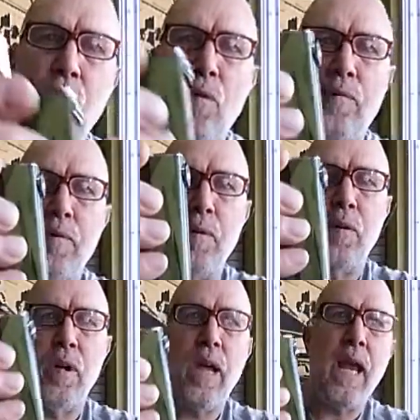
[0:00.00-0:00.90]
go from
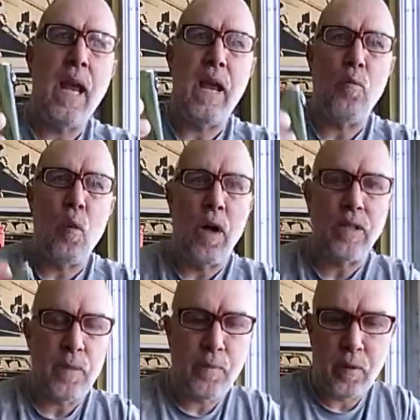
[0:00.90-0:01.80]
your 8
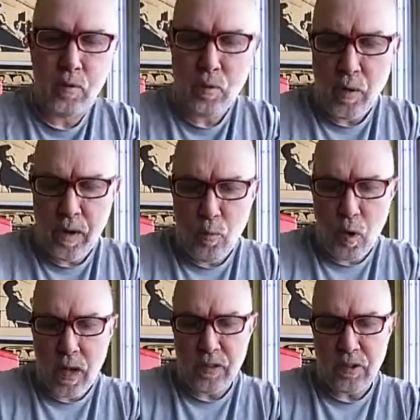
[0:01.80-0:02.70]
watts up to your 20
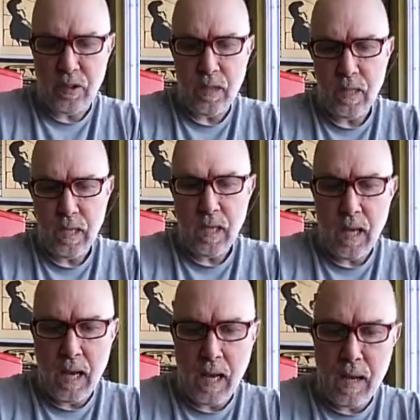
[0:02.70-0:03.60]
watts.
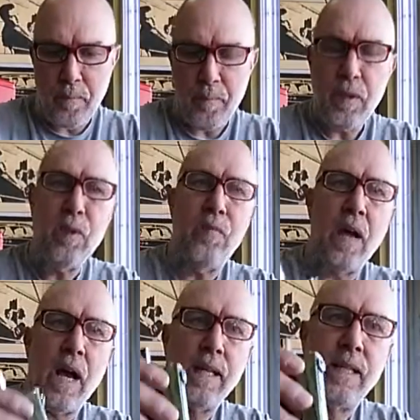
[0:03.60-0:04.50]
You've
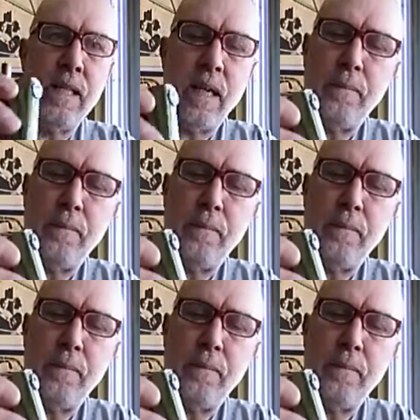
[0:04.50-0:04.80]
got